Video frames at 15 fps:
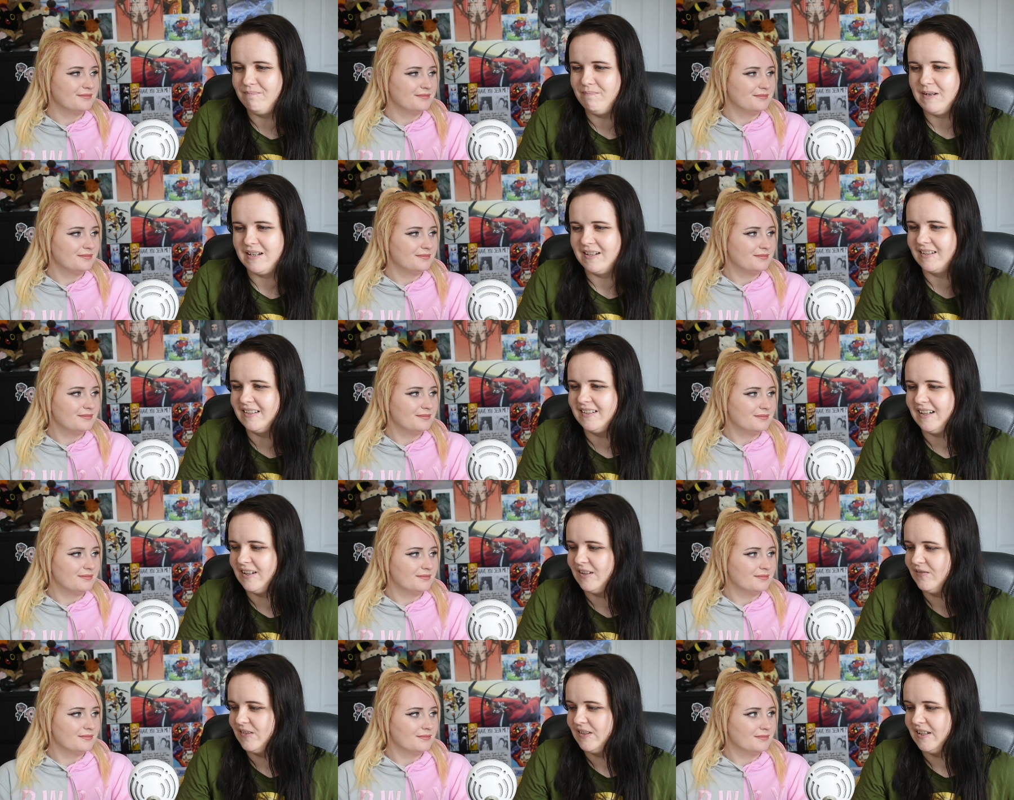Speaker 1: beating
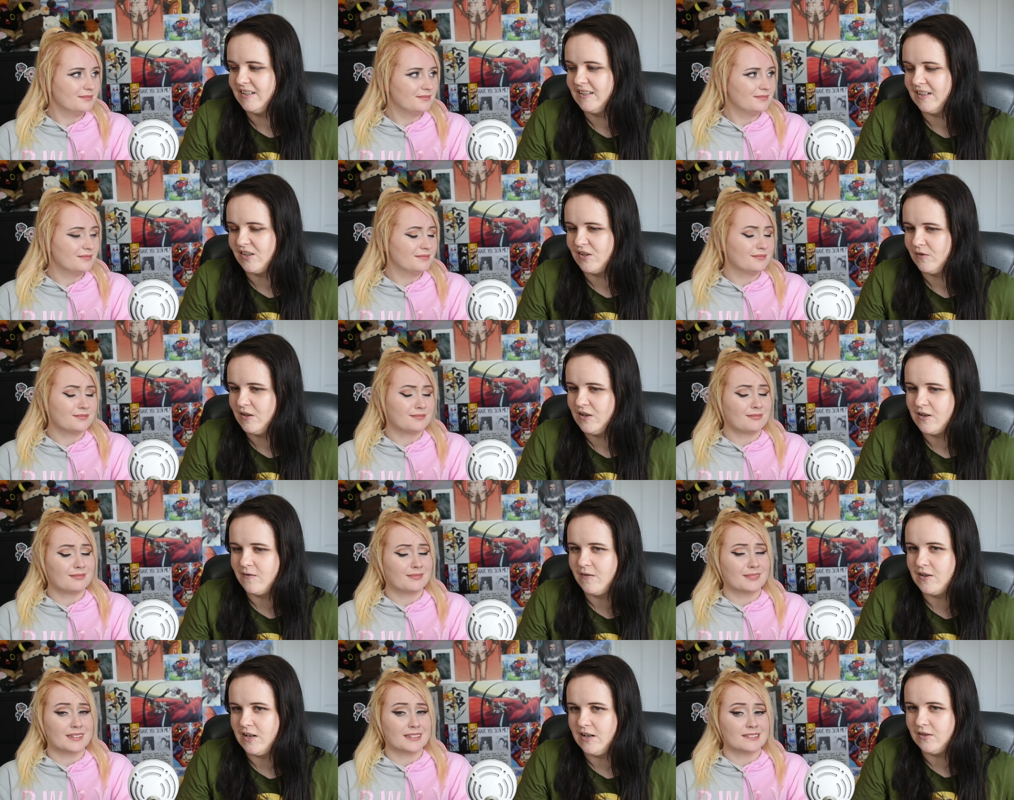salem in this situation
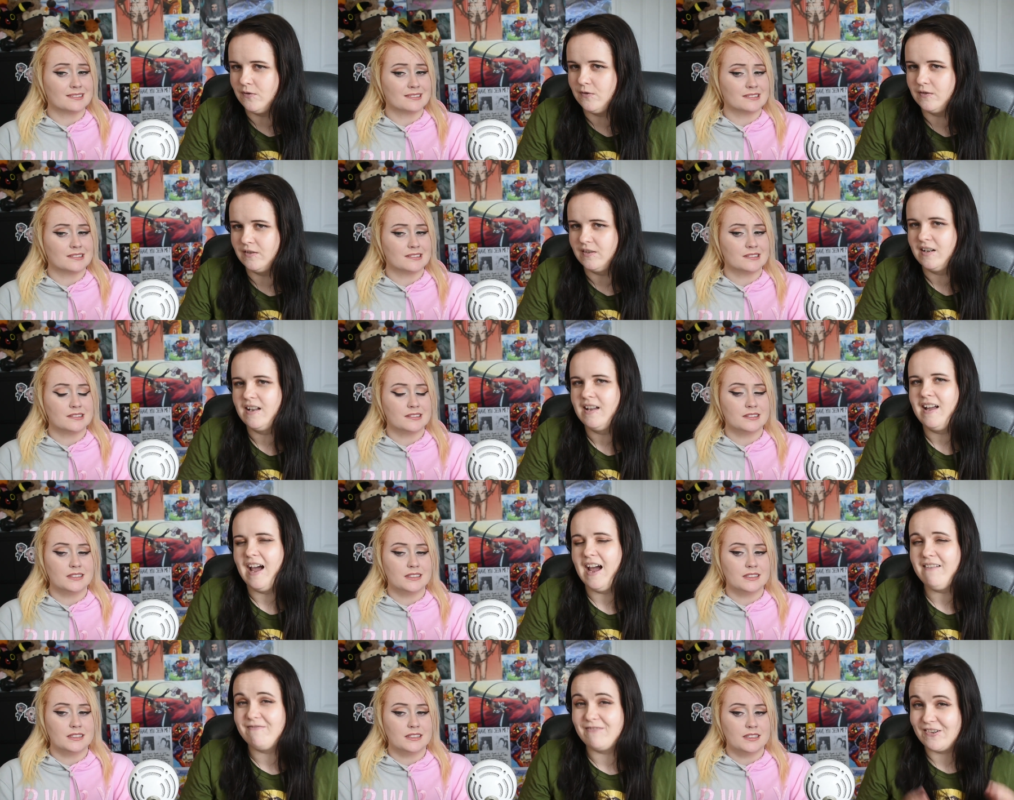which i don't
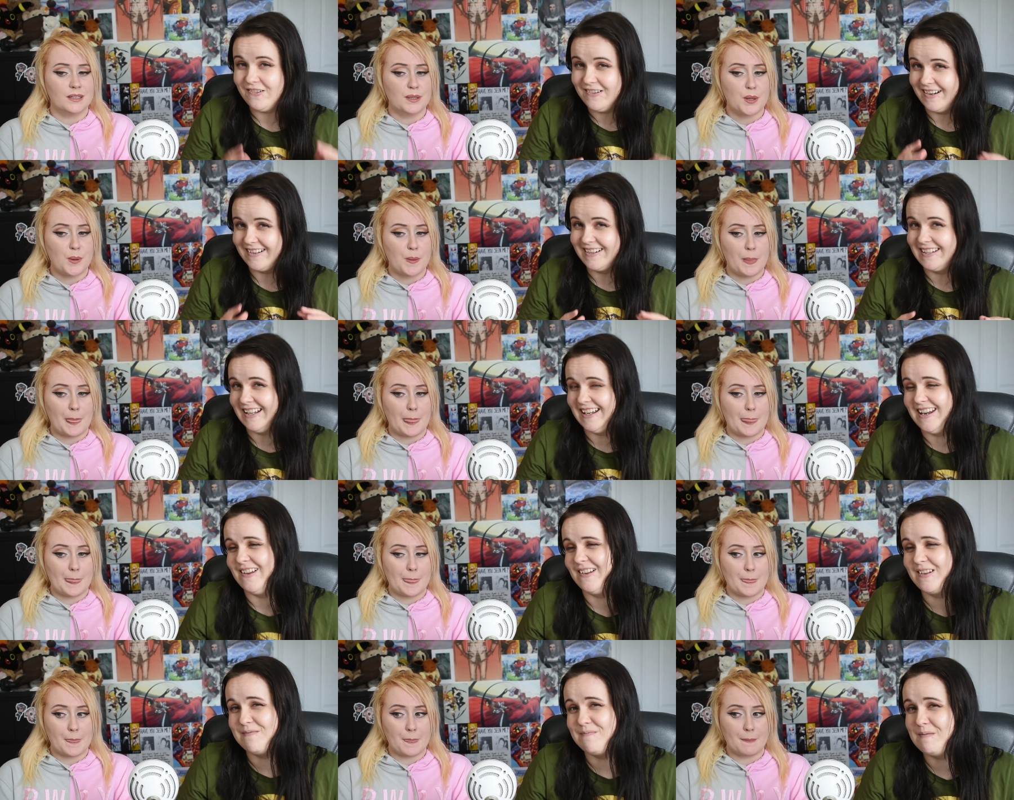I don't understand how
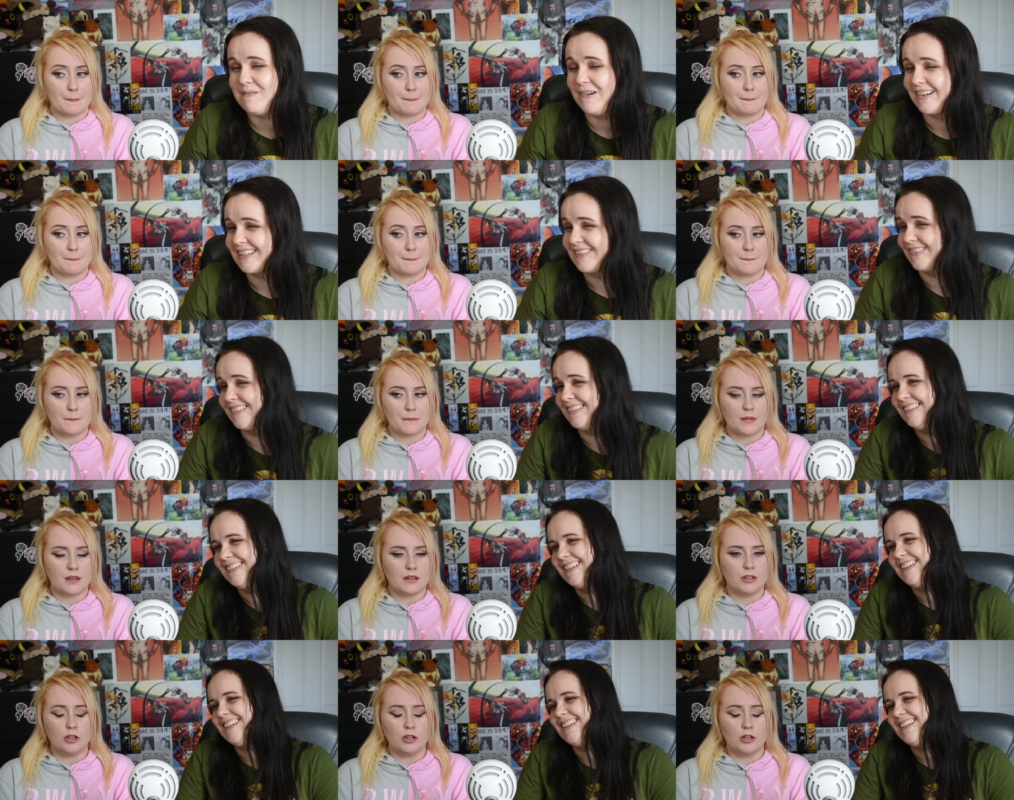it could be possible.